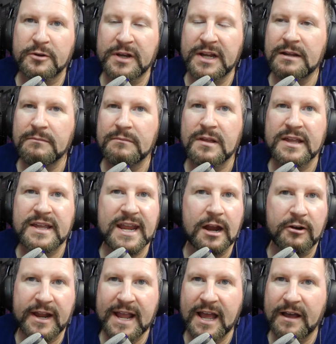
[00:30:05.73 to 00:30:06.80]
building,
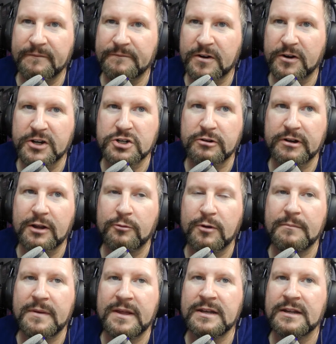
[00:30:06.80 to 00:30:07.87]
carrying out furniture and
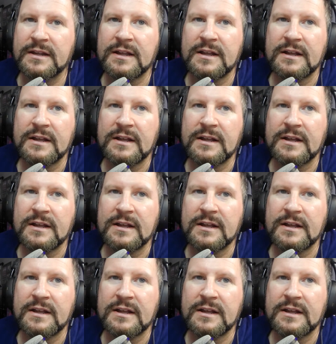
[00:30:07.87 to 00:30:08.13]
equipment.